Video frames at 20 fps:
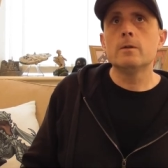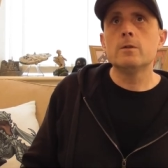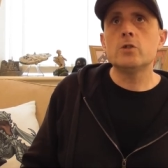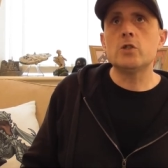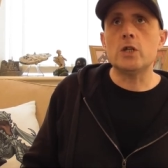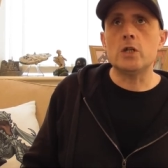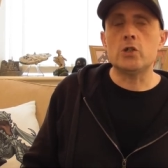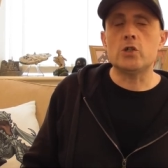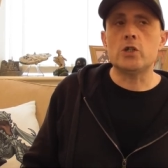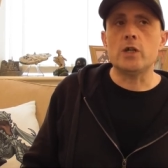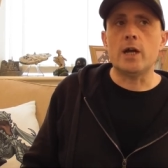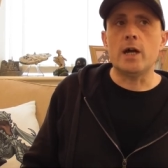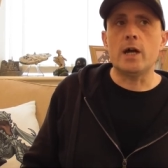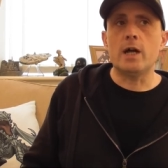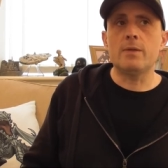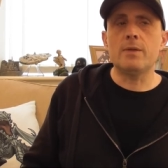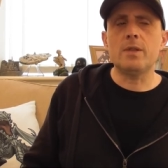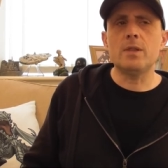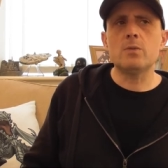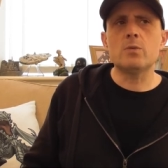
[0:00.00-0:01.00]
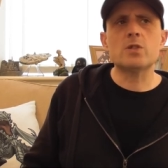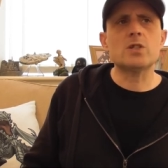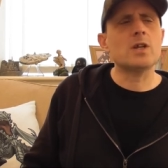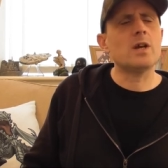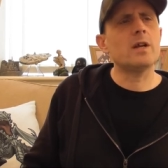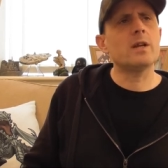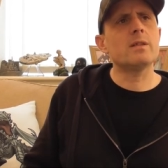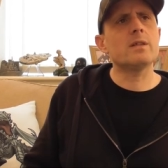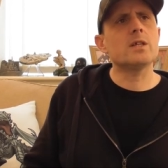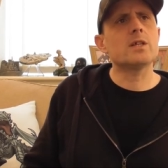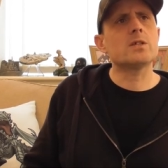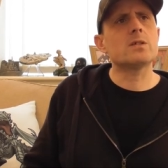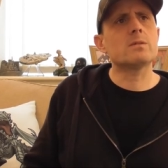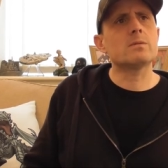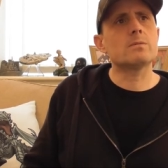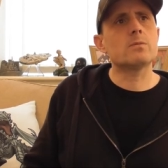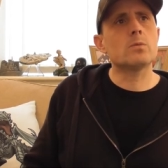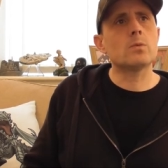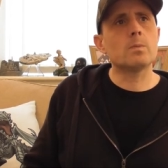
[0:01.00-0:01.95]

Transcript: chit chat. And then there was kind of this